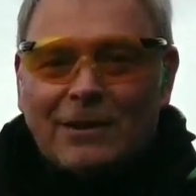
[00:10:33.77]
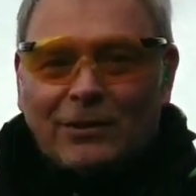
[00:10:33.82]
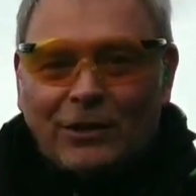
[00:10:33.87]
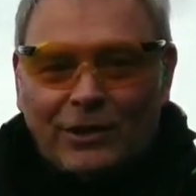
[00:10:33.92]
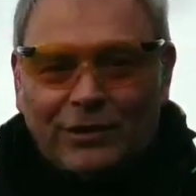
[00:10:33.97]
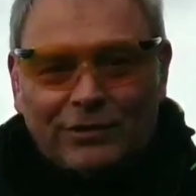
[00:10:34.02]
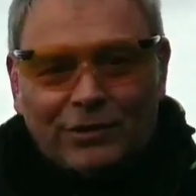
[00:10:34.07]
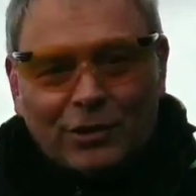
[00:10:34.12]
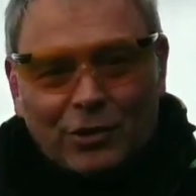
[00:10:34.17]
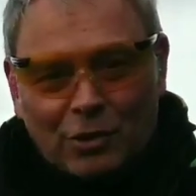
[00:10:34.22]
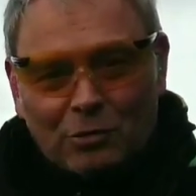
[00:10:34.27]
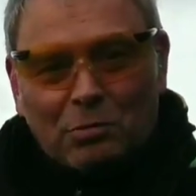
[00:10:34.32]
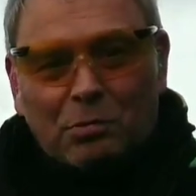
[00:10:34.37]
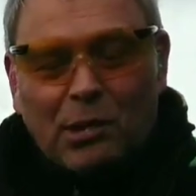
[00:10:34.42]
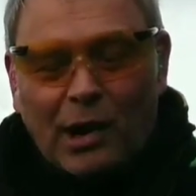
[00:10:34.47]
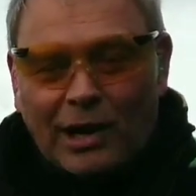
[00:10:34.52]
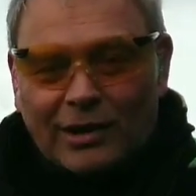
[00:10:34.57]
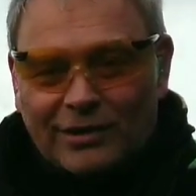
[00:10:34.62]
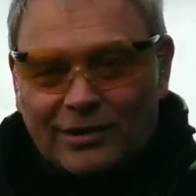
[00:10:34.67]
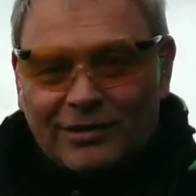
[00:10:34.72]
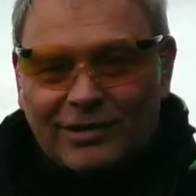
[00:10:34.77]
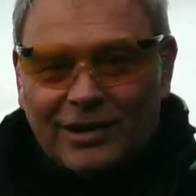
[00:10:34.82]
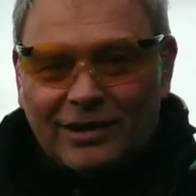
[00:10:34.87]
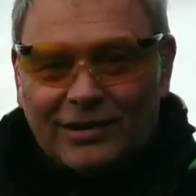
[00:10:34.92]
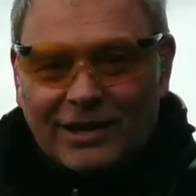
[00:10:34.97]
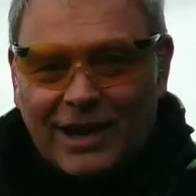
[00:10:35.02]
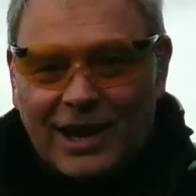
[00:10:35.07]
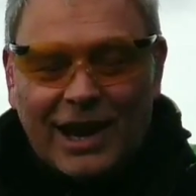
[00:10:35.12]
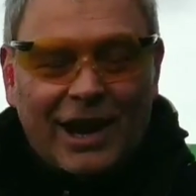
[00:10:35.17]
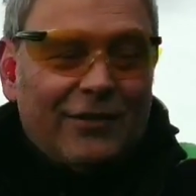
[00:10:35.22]
So this is a good
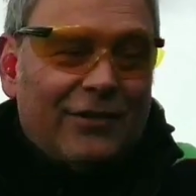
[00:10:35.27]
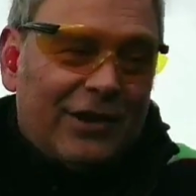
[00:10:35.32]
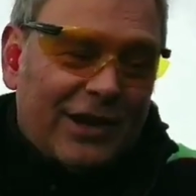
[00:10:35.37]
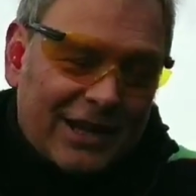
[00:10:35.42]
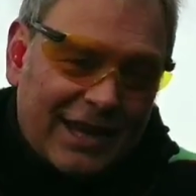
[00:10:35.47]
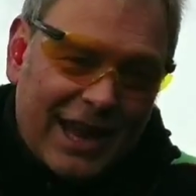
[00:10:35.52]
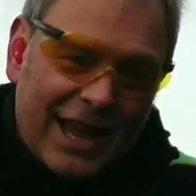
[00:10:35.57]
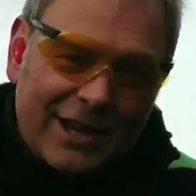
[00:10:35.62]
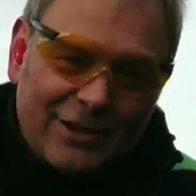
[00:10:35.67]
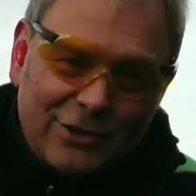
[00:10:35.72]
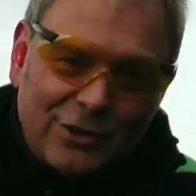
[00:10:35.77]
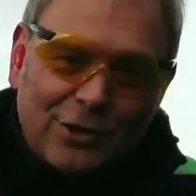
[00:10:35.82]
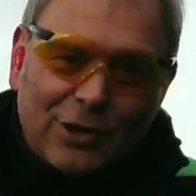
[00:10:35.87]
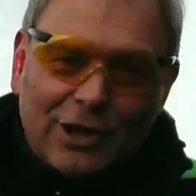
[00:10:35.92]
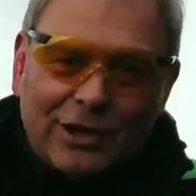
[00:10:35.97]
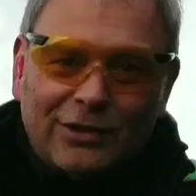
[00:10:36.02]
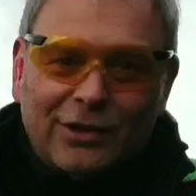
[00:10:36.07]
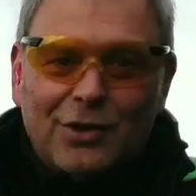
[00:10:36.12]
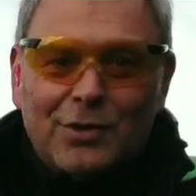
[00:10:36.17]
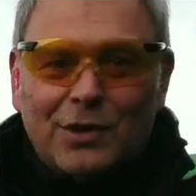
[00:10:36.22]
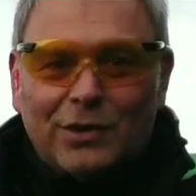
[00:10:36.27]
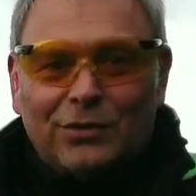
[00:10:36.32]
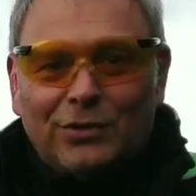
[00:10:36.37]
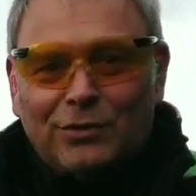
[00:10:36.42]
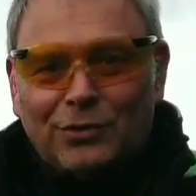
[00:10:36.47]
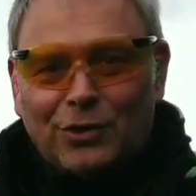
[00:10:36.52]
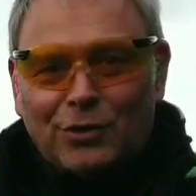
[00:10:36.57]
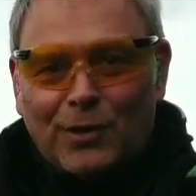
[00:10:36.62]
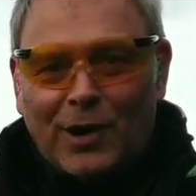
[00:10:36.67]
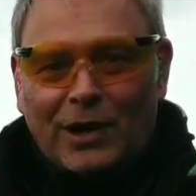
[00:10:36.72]
practicing to have. And again, you can do
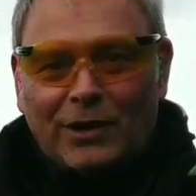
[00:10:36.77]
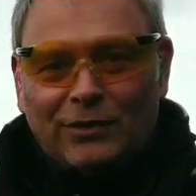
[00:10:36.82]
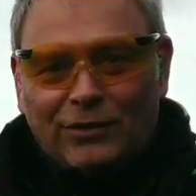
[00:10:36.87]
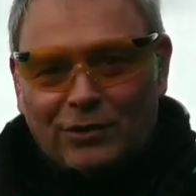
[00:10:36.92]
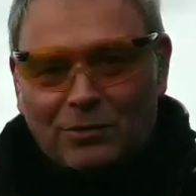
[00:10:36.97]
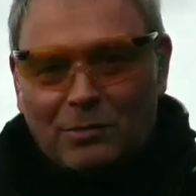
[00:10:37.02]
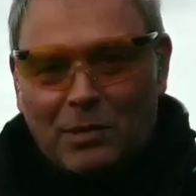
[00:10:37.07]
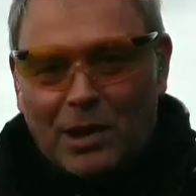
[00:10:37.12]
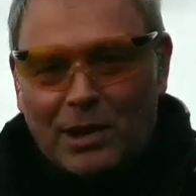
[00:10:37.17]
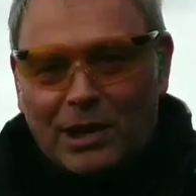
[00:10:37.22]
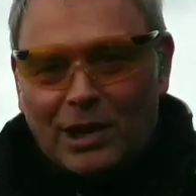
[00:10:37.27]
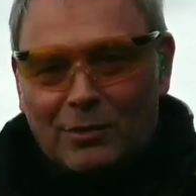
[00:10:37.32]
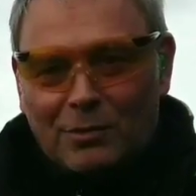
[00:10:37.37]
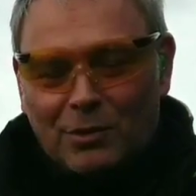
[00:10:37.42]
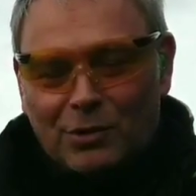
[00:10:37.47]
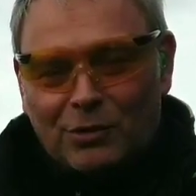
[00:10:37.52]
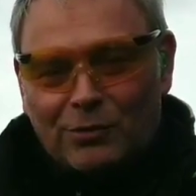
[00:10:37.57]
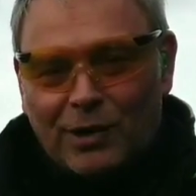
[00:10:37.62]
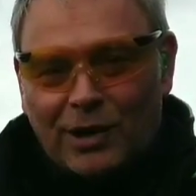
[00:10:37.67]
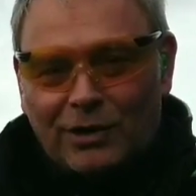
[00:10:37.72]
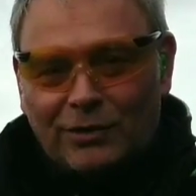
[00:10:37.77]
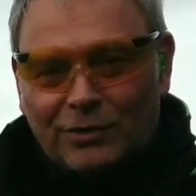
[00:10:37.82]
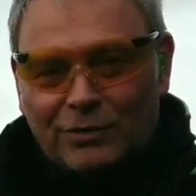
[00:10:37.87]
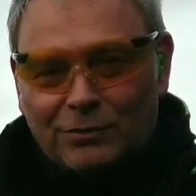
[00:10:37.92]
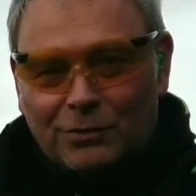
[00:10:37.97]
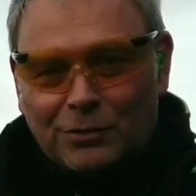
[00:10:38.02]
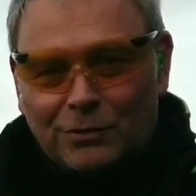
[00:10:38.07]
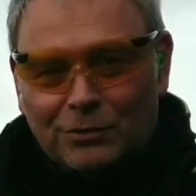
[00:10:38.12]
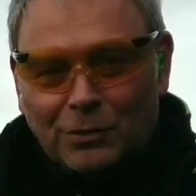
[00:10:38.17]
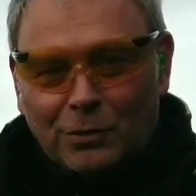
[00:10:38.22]
this on your range depending on what your
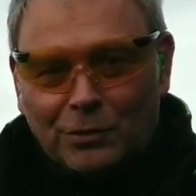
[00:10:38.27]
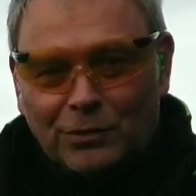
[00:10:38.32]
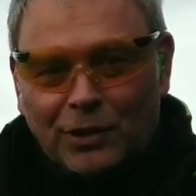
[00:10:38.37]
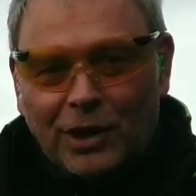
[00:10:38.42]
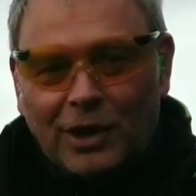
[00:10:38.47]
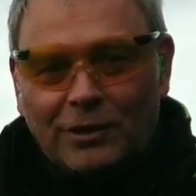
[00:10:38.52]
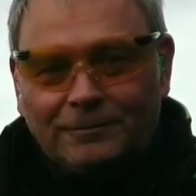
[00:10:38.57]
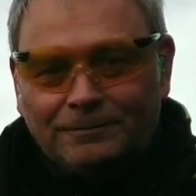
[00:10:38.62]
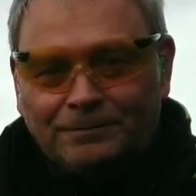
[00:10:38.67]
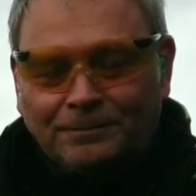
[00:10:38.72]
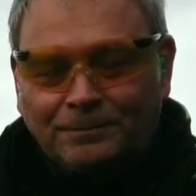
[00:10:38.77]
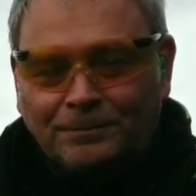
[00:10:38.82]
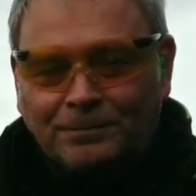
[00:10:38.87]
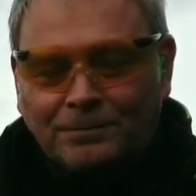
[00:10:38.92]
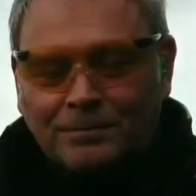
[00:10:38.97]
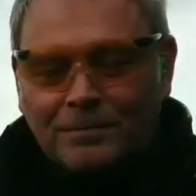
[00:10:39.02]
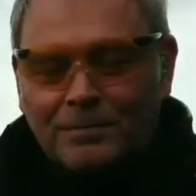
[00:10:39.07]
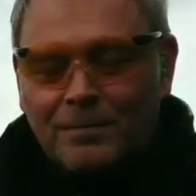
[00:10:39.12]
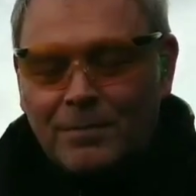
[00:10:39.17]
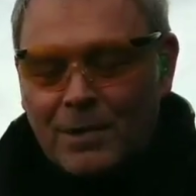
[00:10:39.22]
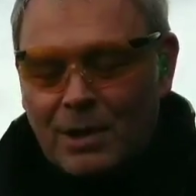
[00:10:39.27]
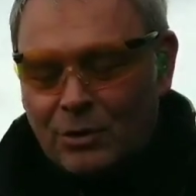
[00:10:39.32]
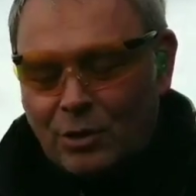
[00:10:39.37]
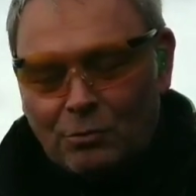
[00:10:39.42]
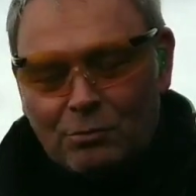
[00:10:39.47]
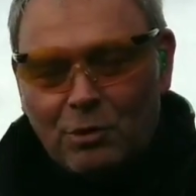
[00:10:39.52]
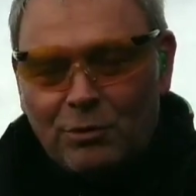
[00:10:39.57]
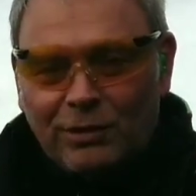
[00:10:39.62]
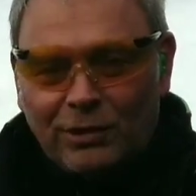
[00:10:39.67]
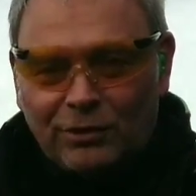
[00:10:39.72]
range rules are. So
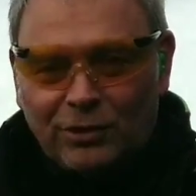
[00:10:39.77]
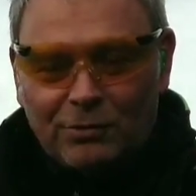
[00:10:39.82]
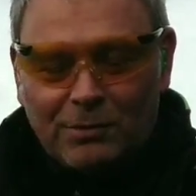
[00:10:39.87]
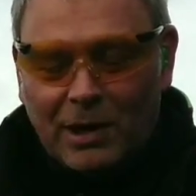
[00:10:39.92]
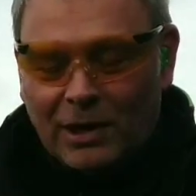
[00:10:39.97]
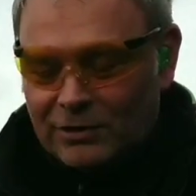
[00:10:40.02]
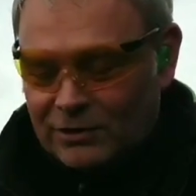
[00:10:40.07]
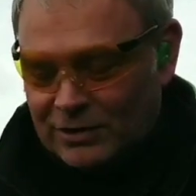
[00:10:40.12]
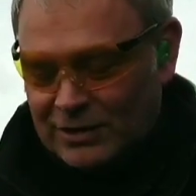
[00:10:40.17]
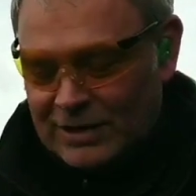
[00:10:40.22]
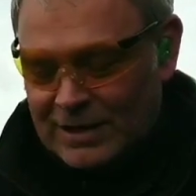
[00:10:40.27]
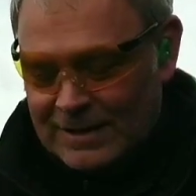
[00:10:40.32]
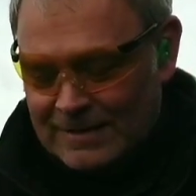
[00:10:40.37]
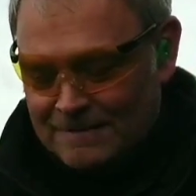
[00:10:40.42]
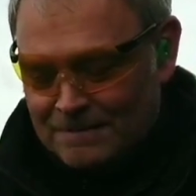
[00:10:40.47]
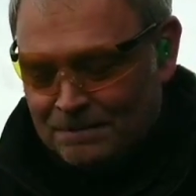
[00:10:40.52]
you're not moving too much.